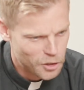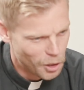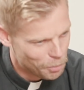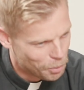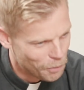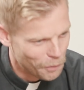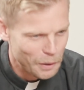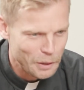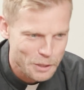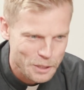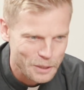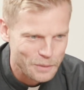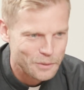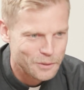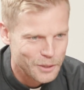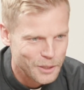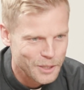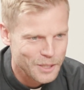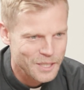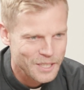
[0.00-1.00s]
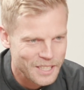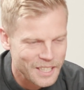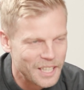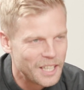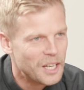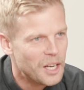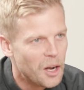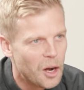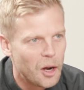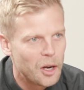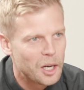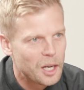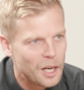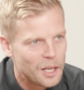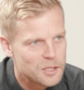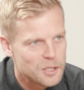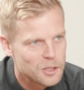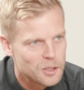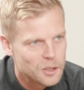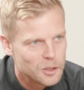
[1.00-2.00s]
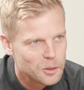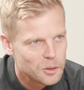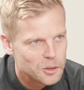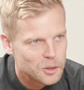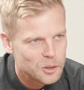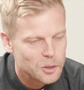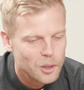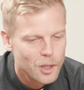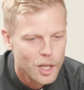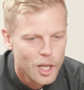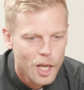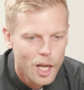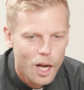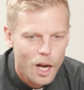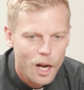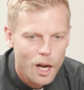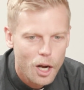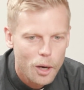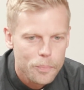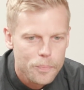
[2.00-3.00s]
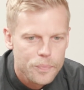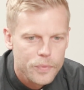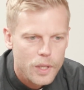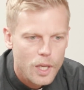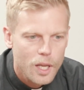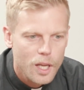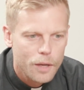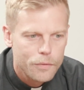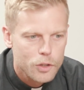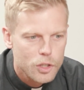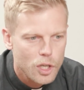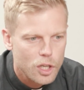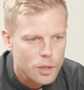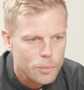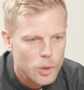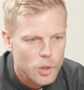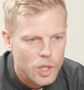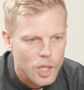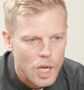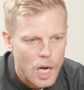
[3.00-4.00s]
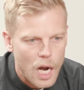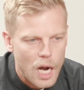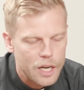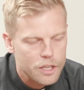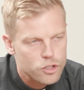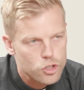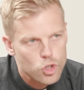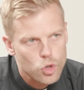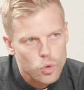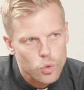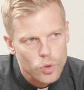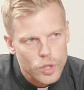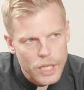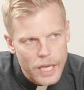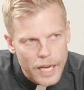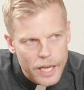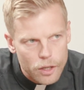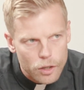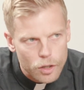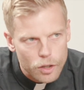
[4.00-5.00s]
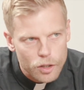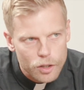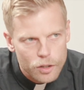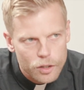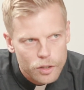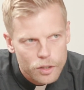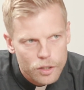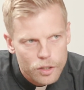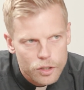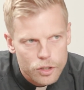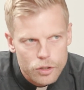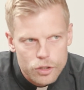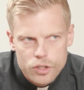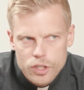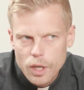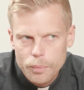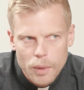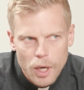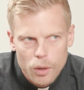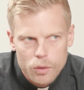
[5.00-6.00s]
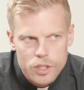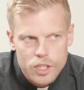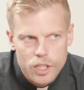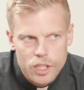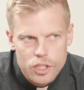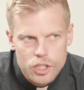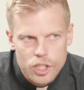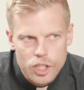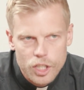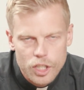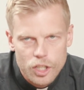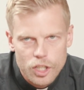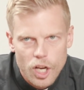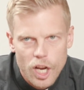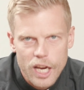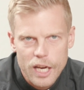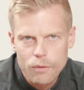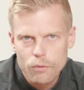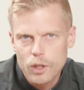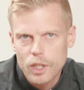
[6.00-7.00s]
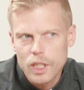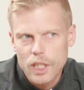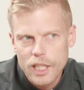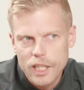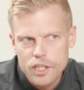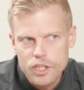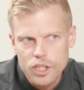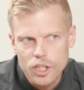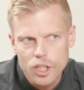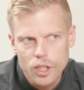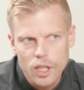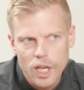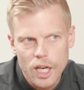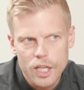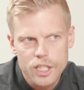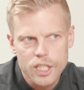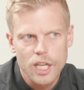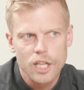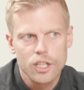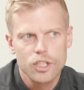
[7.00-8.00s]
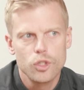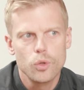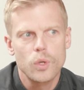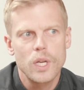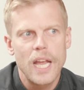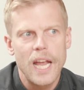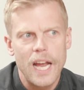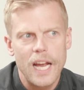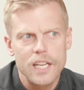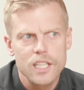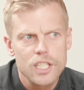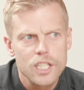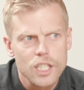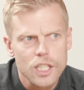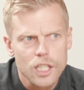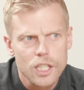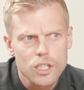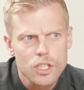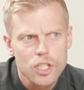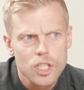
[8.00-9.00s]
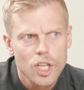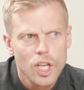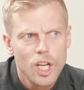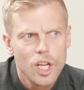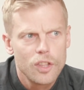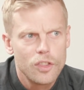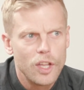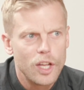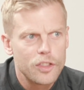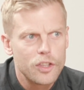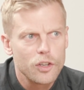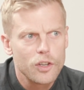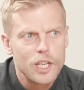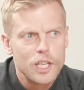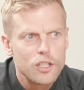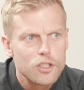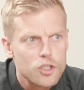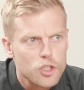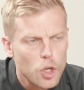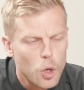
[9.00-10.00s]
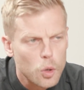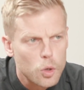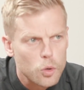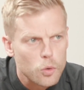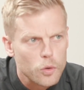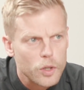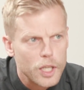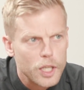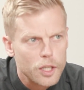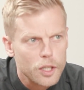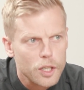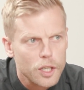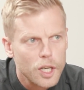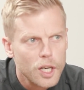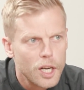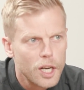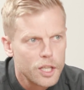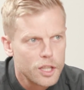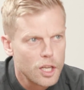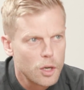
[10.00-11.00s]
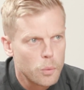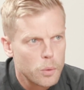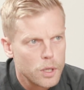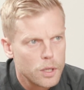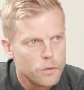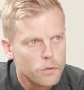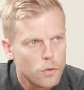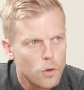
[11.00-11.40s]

Separation of church and state, unconstitutional. If you talk about God as creator, you're somehow teaching a religion, and yet you can teach that there is no creator and that we